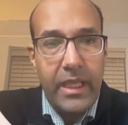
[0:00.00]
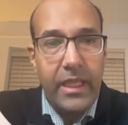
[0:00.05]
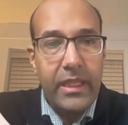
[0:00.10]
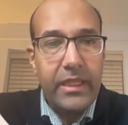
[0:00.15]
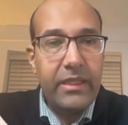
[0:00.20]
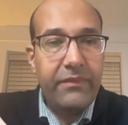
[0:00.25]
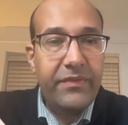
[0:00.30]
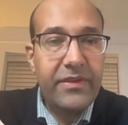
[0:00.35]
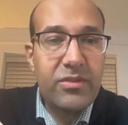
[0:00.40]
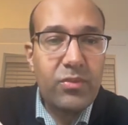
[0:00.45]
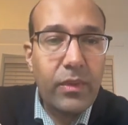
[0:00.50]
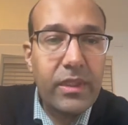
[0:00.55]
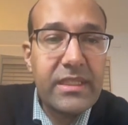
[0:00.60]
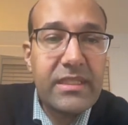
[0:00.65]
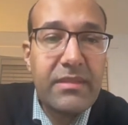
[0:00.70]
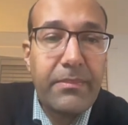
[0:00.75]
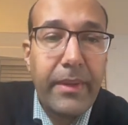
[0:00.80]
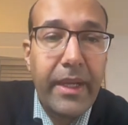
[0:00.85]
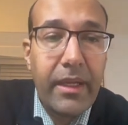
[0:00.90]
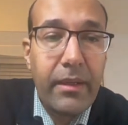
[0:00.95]
The first one is
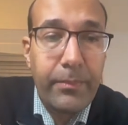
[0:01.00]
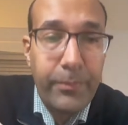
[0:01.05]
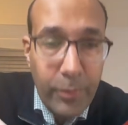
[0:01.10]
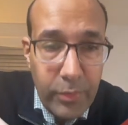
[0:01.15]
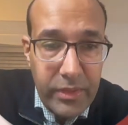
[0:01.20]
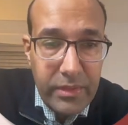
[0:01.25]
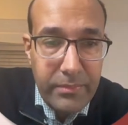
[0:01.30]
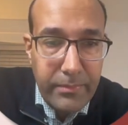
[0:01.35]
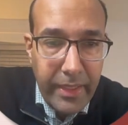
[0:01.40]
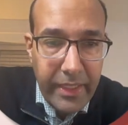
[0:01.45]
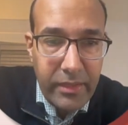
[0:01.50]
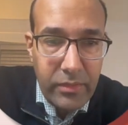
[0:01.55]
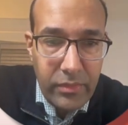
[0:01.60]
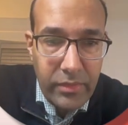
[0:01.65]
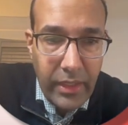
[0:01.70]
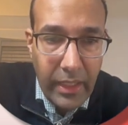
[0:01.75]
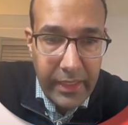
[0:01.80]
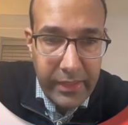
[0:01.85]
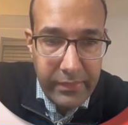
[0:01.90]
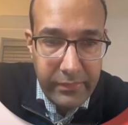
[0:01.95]

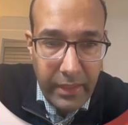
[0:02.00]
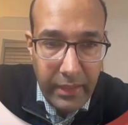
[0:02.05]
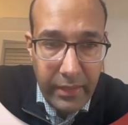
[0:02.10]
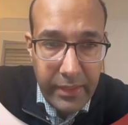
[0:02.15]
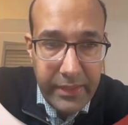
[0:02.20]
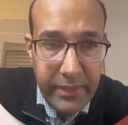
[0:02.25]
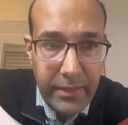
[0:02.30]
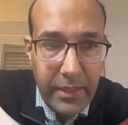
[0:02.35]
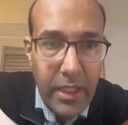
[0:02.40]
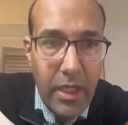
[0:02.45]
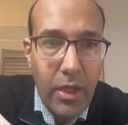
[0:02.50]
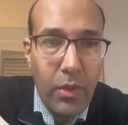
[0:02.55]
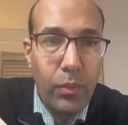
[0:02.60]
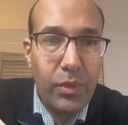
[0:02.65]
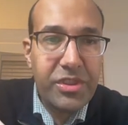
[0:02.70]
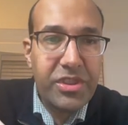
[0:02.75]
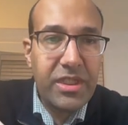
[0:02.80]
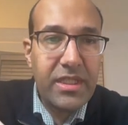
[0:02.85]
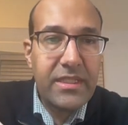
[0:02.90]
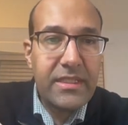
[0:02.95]
polymicrogyri,
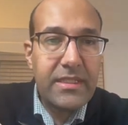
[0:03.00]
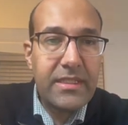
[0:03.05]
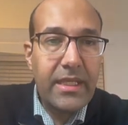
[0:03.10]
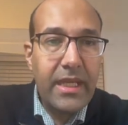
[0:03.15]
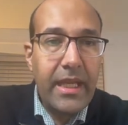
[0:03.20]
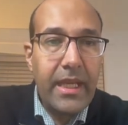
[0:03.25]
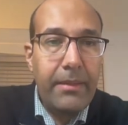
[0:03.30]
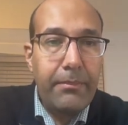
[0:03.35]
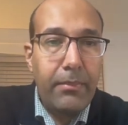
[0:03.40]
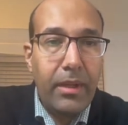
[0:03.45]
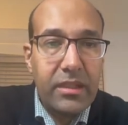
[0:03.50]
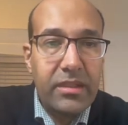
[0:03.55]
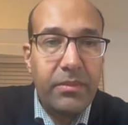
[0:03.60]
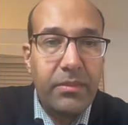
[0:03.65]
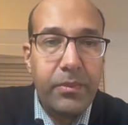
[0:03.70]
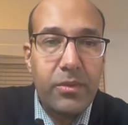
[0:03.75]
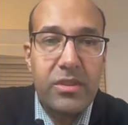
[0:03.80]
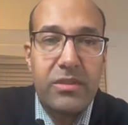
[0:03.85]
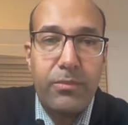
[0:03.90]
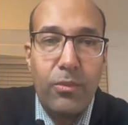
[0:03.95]
which is
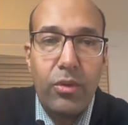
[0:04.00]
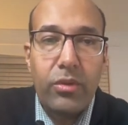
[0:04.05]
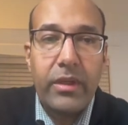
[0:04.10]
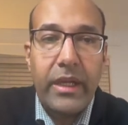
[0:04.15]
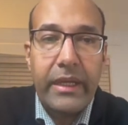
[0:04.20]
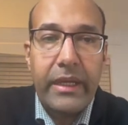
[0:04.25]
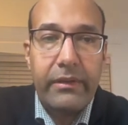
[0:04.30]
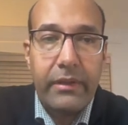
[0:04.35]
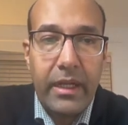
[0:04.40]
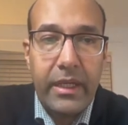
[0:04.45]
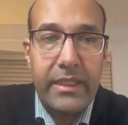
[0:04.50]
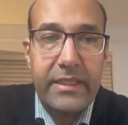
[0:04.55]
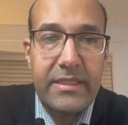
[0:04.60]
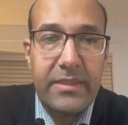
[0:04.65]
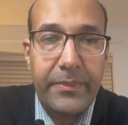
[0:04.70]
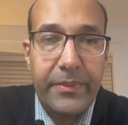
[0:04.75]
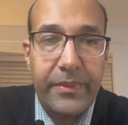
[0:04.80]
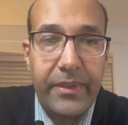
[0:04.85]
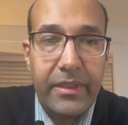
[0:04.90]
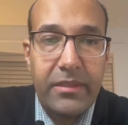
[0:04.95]
multiple small gyri
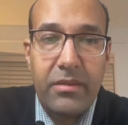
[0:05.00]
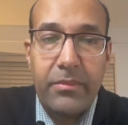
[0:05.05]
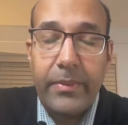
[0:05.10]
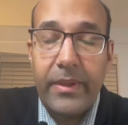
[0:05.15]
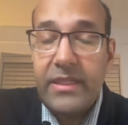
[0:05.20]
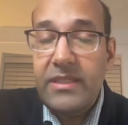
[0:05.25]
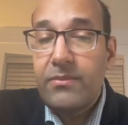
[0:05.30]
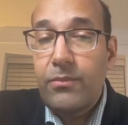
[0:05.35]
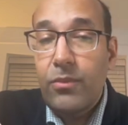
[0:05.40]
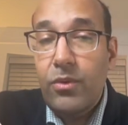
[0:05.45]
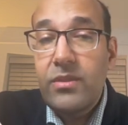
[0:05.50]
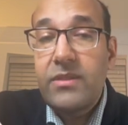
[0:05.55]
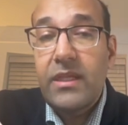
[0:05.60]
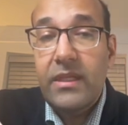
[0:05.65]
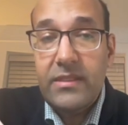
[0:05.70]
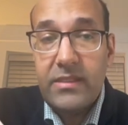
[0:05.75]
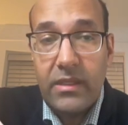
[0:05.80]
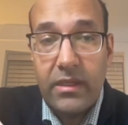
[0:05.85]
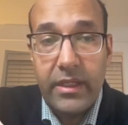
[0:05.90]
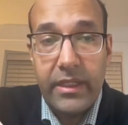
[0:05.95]
separated by small
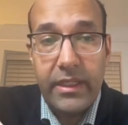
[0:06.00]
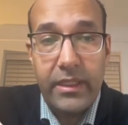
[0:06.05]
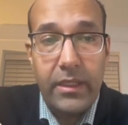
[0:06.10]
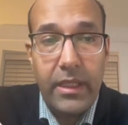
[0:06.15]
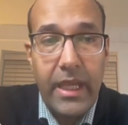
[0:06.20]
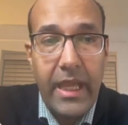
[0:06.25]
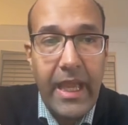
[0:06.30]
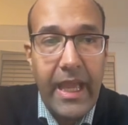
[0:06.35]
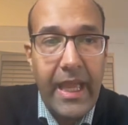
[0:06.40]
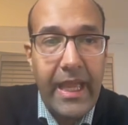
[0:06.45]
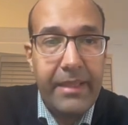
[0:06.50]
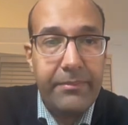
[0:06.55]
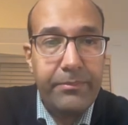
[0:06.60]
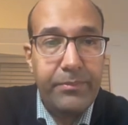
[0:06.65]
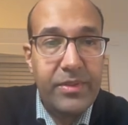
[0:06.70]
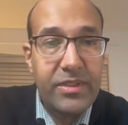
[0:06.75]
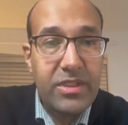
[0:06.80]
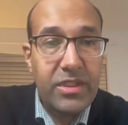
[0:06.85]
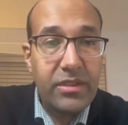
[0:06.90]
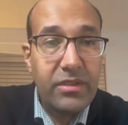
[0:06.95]
sulci and
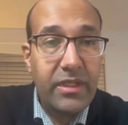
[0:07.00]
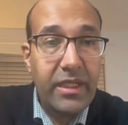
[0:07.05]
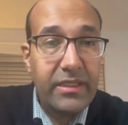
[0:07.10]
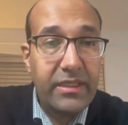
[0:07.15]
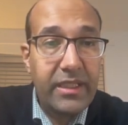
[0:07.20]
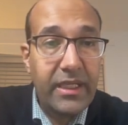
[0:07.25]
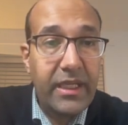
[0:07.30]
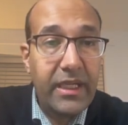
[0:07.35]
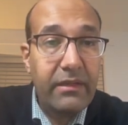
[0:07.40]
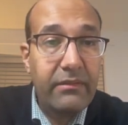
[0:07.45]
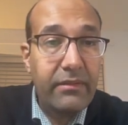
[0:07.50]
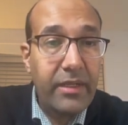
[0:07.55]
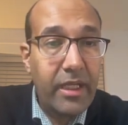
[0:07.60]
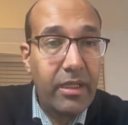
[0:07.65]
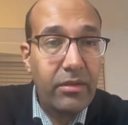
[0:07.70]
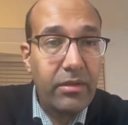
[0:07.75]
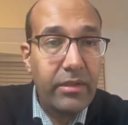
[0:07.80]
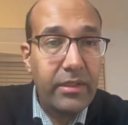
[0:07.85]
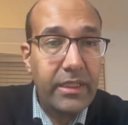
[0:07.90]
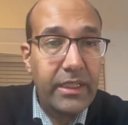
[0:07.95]
generating
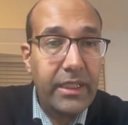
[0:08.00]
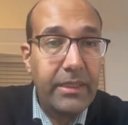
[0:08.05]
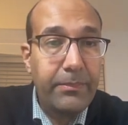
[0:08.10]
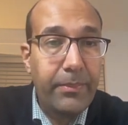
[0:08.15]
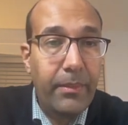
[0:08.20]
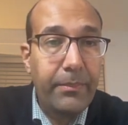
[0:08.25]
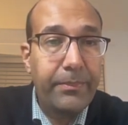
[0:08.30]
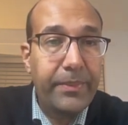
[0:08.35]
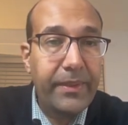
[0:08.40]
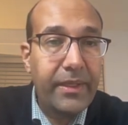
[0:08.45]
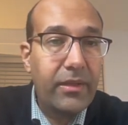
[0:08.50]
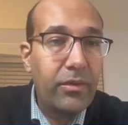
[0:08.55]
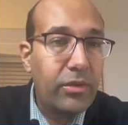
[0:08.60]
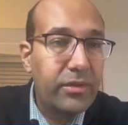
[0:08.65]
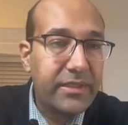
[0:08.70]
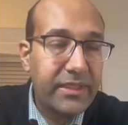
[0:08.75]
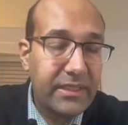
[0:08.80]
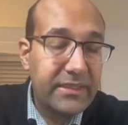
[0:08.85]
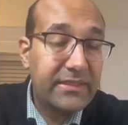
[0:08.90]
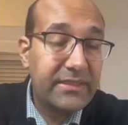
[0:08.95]
irregularly bumping
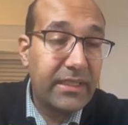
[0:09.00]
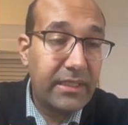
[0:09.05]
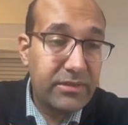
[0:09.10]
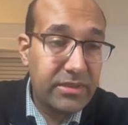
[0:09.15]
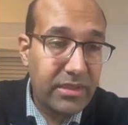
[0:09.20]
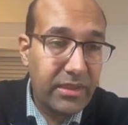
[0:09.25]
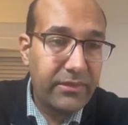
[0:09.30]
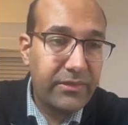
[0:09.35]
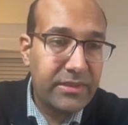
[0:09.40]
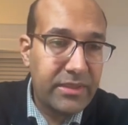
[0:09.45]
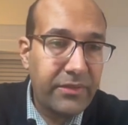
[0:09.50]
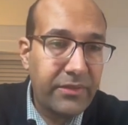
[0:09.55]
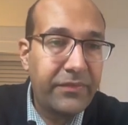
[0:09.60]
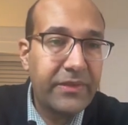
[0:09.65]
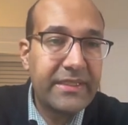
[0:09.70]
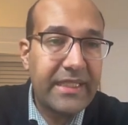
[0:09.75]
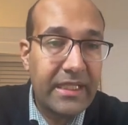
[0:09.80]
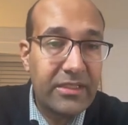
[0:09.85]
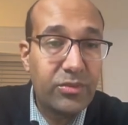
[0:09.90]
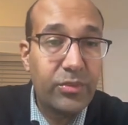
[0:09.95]
cortical surface,
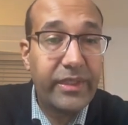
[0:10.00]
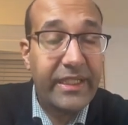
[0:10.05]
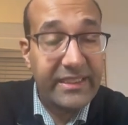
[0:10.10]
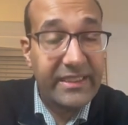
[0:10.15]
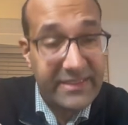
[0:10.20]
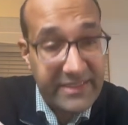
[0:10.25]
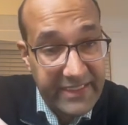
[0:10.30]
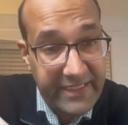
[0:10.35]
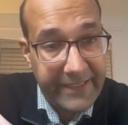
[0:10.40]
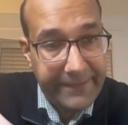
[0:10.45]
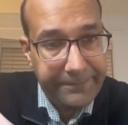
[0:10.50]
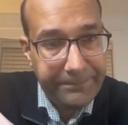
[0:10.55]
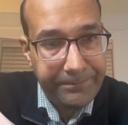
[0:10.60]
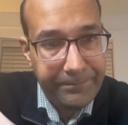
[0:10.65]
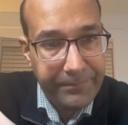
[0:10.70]
as we can see.